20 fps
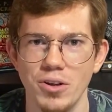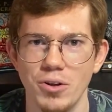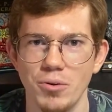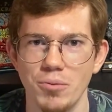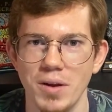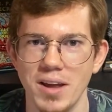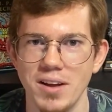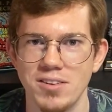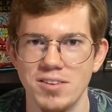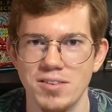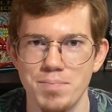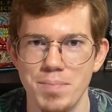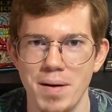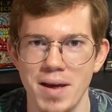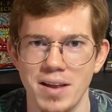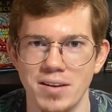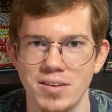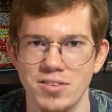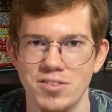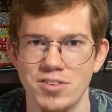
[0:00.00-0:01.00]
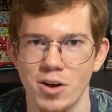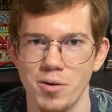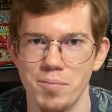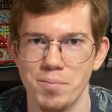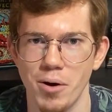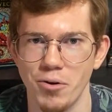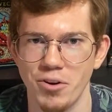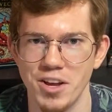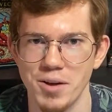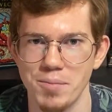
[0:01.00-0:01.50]
unique spins on
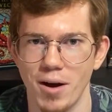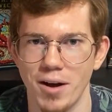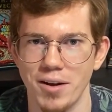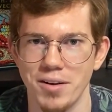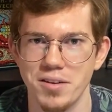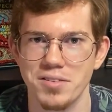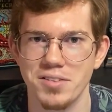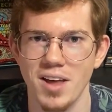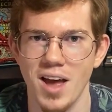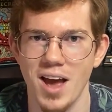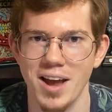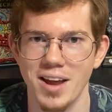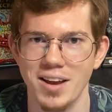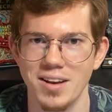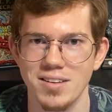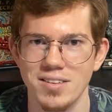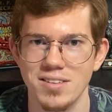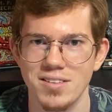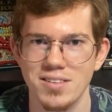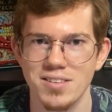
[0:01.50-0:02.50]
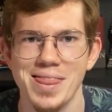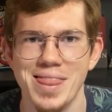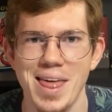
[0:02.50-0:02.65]
Pokemon designs.